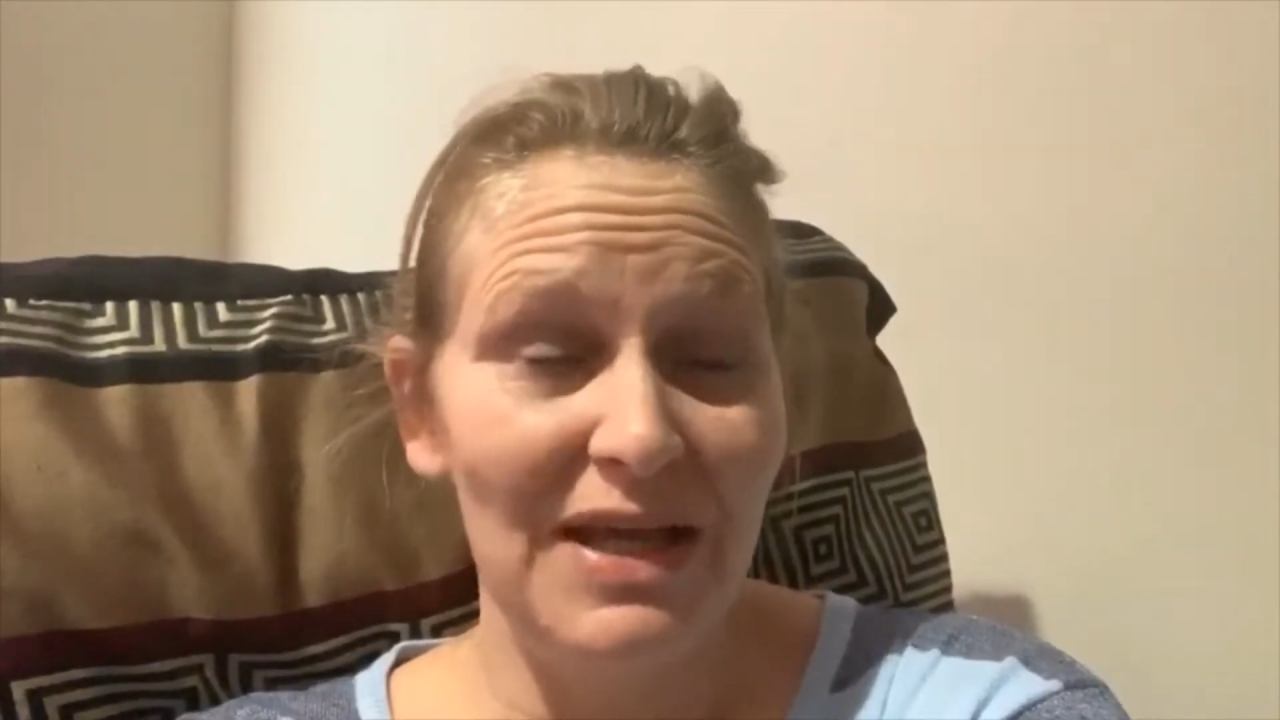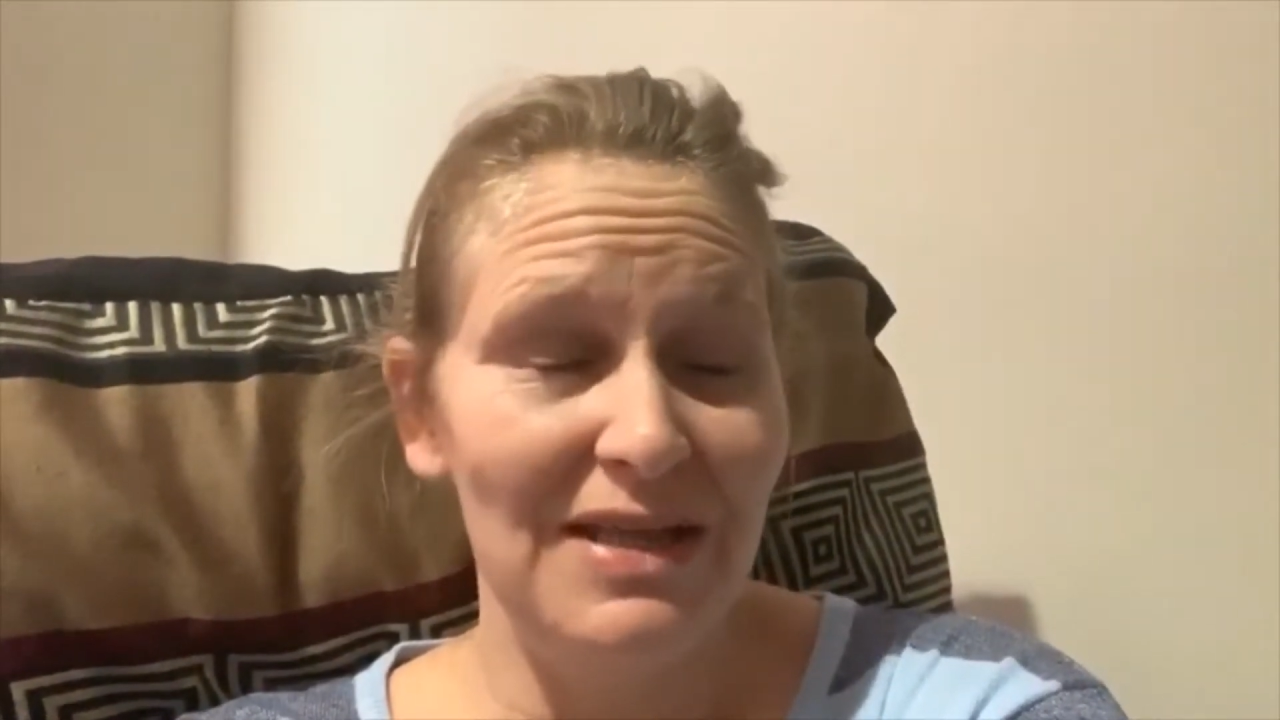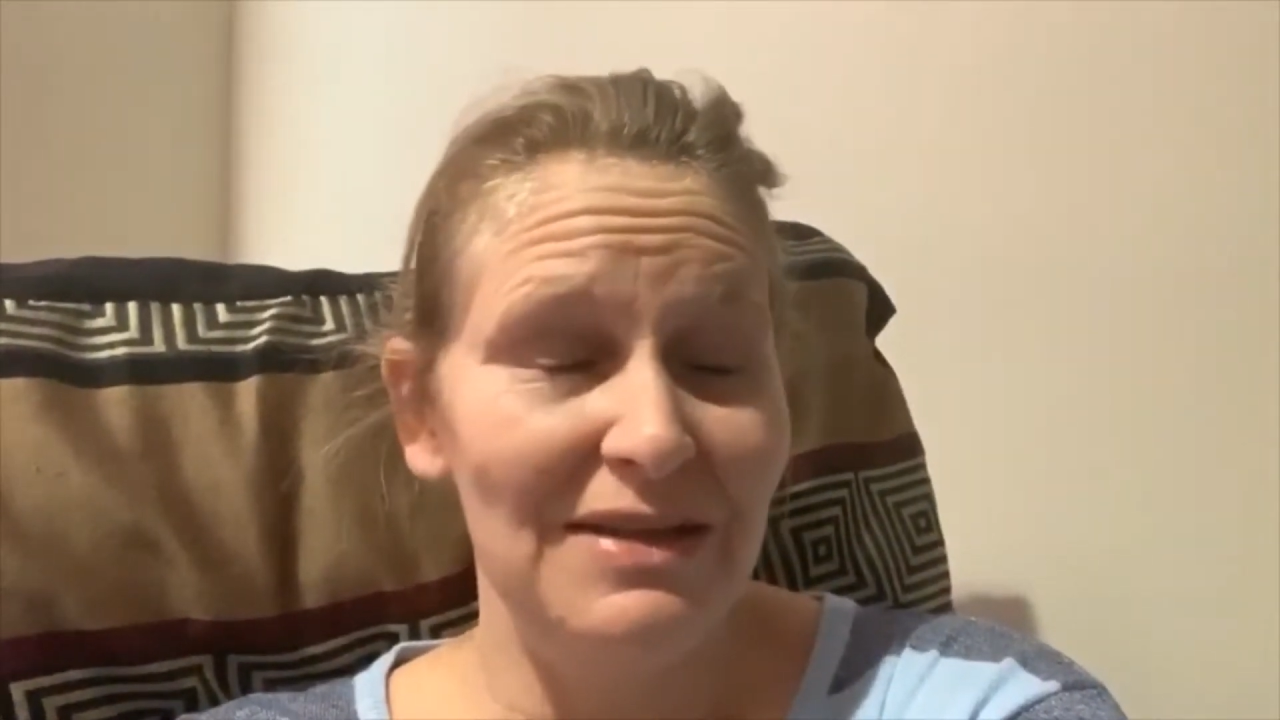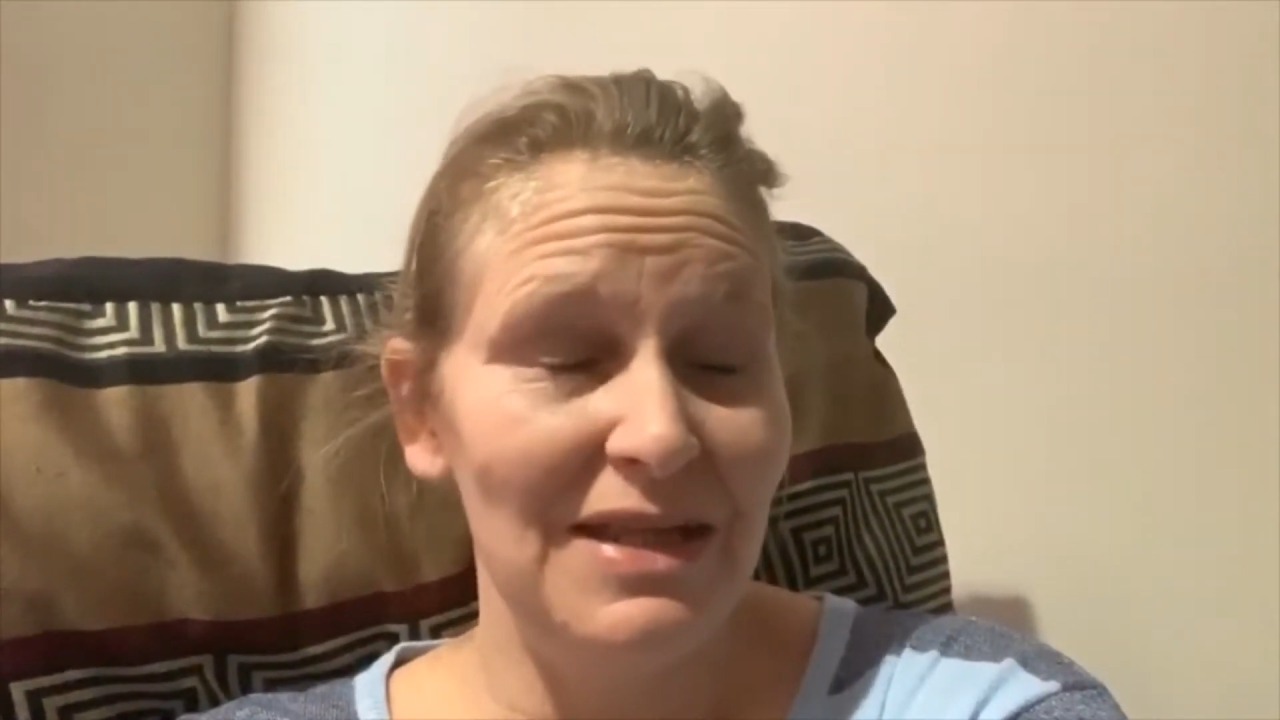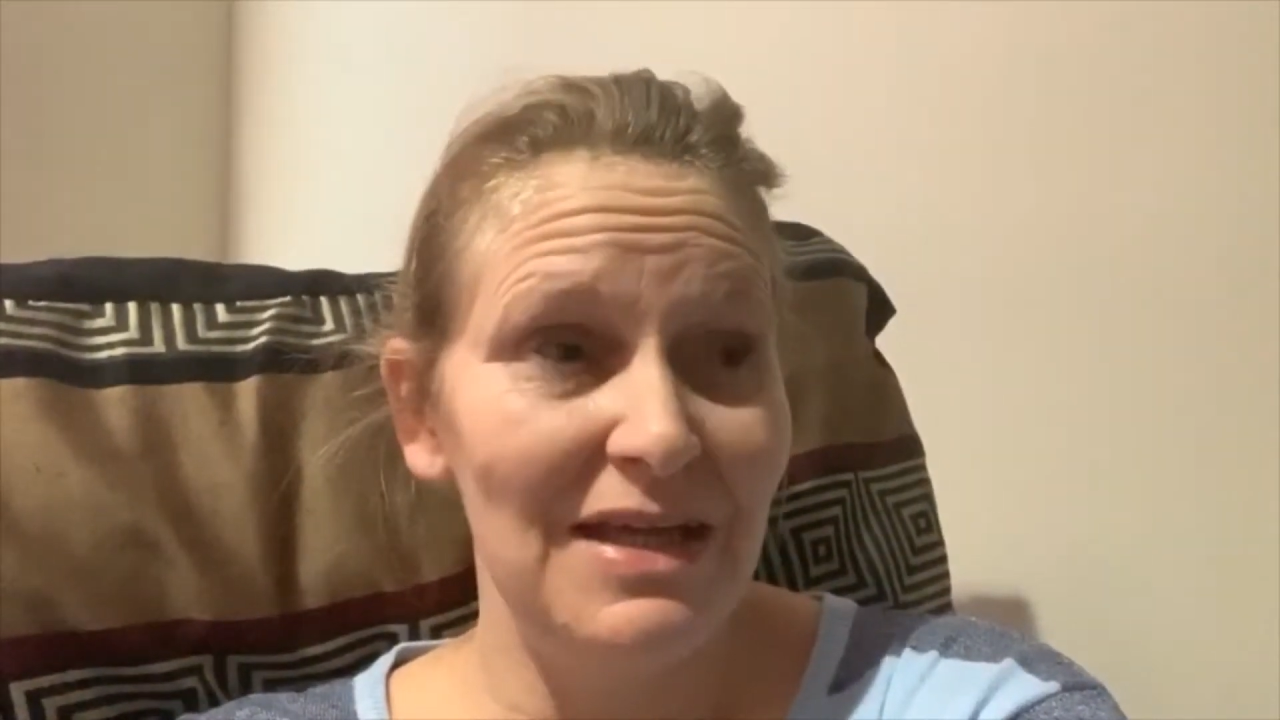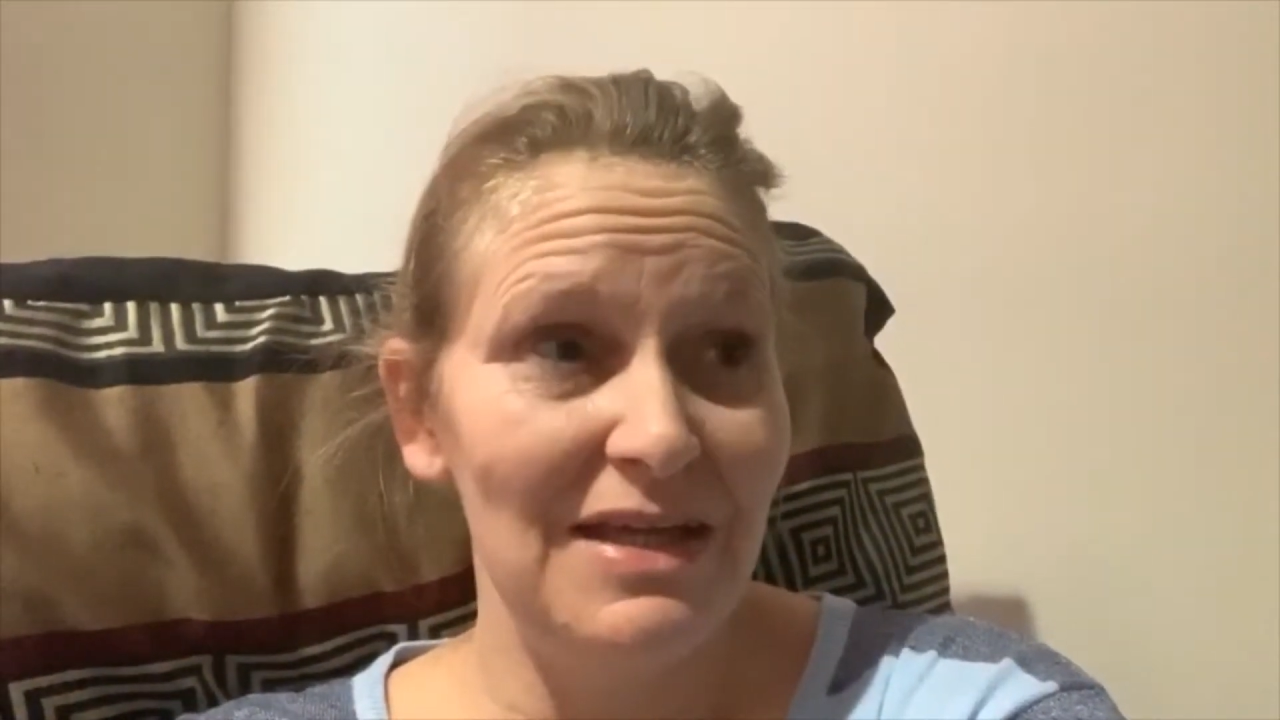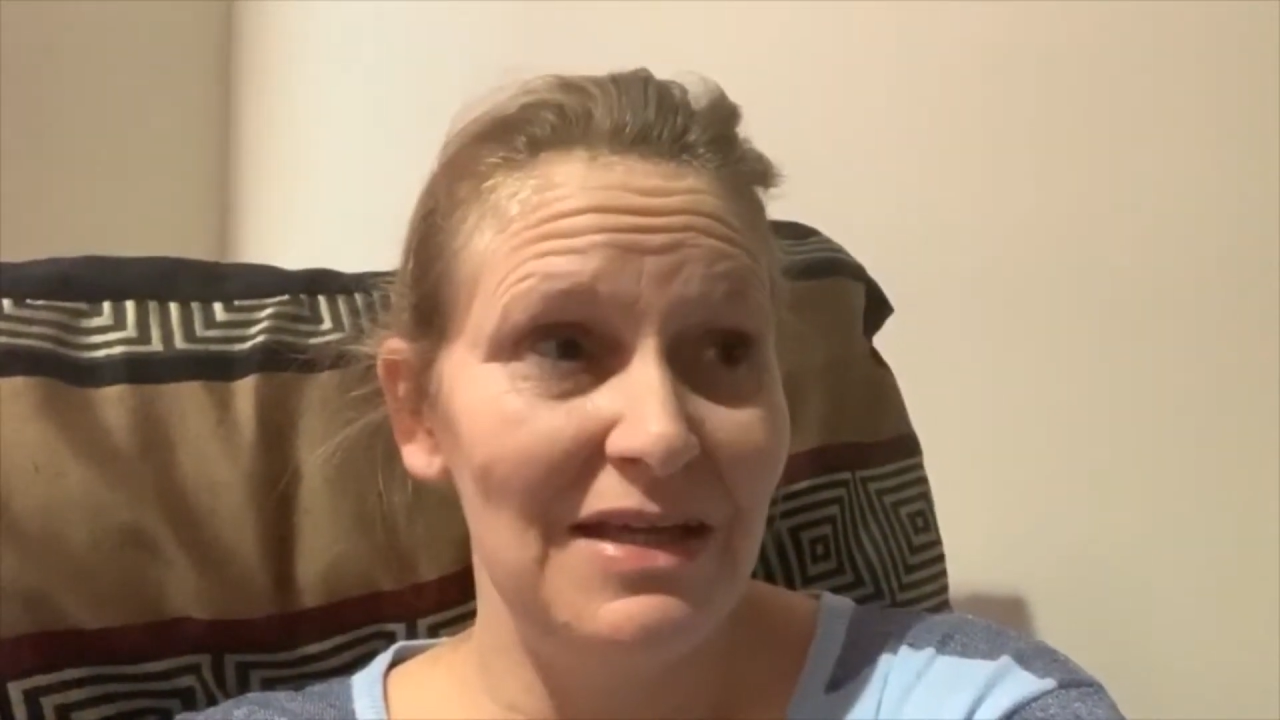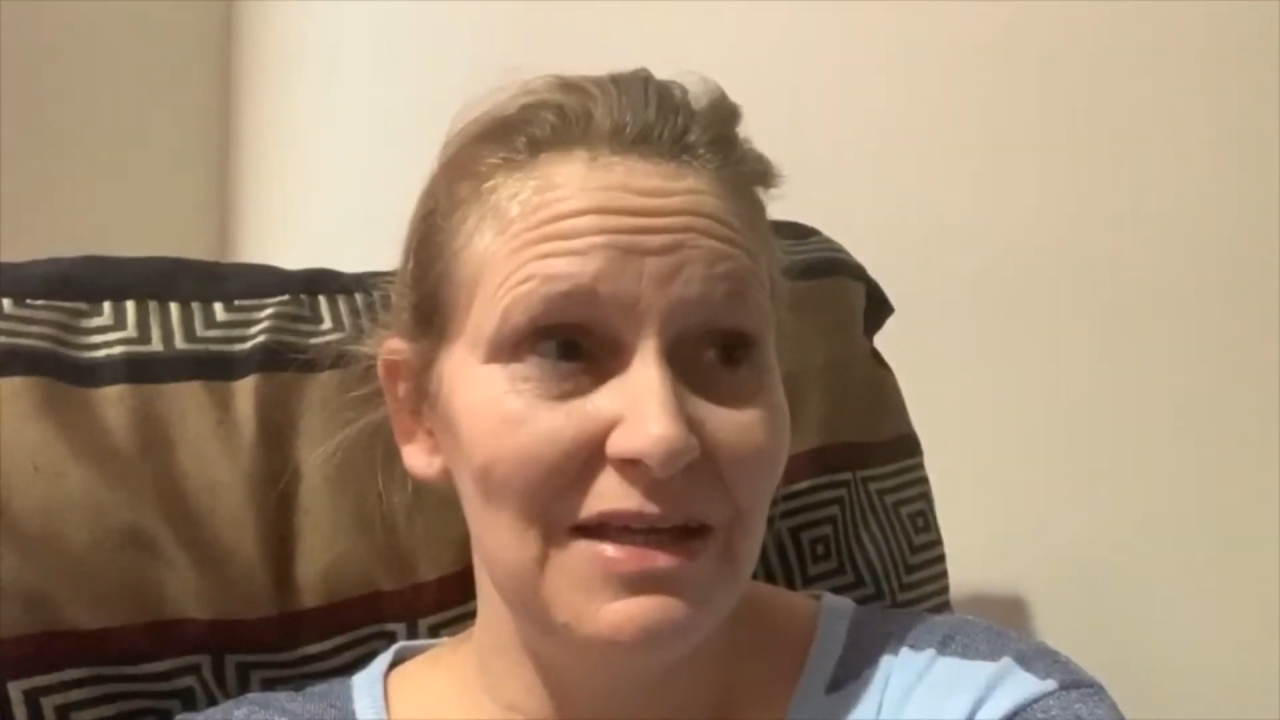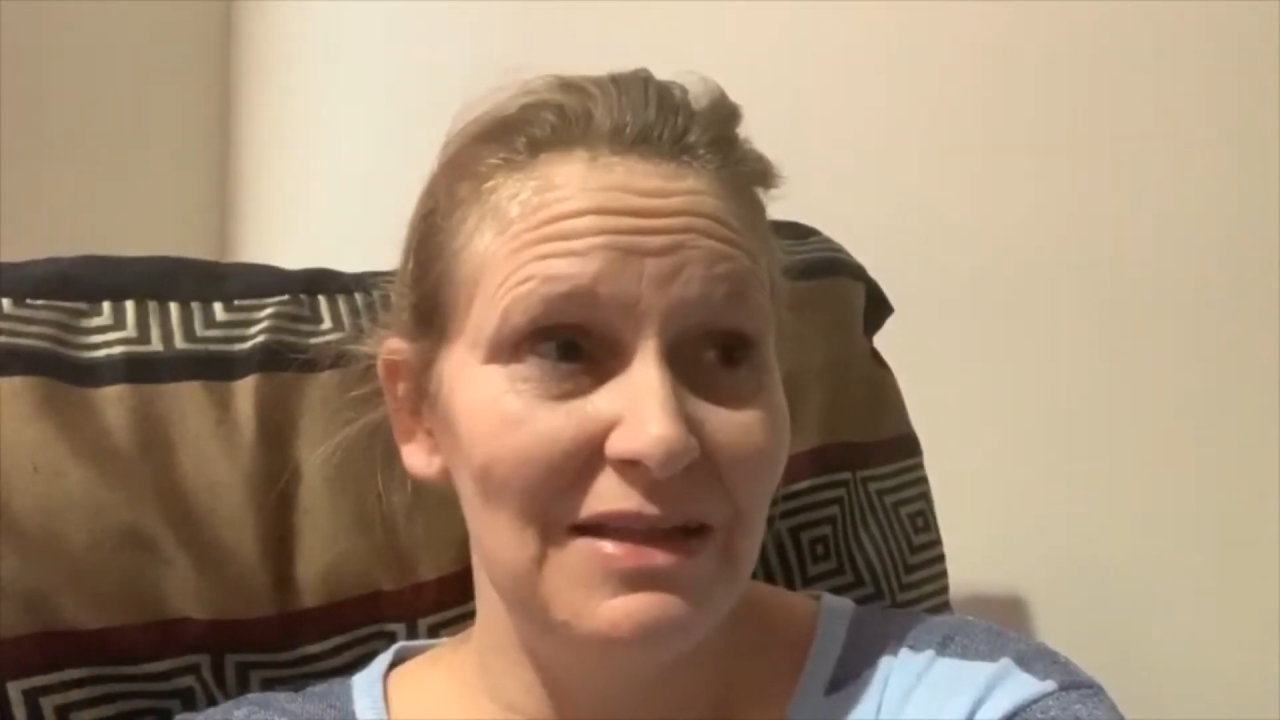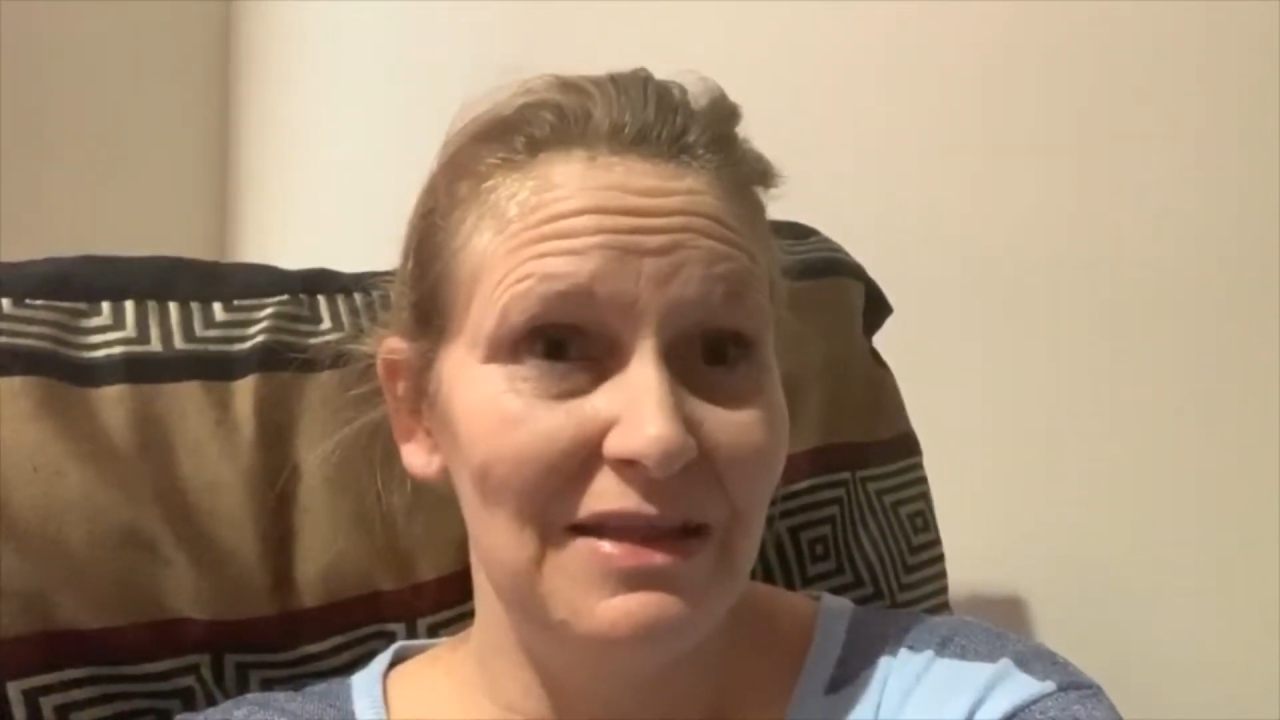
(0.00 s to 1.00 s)
and
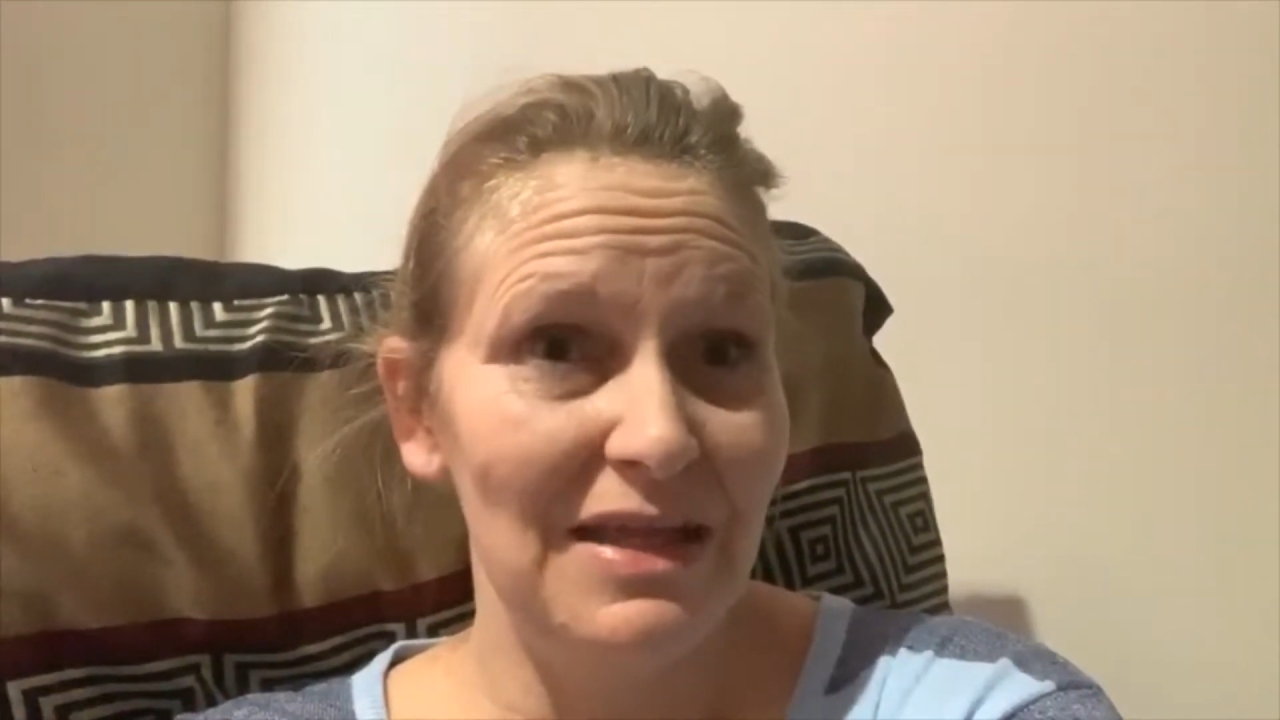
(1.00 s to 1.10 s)
they